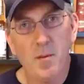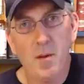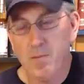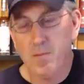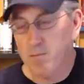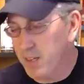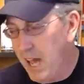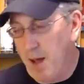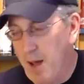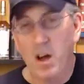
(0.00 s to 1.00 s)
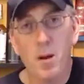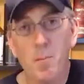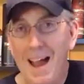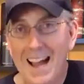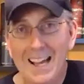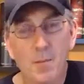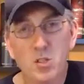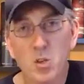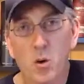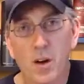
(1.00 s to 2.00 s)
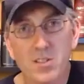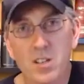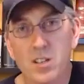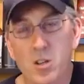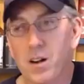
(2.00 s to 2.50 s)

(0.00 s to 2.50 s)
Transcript: I'm wanting to back up. So you were an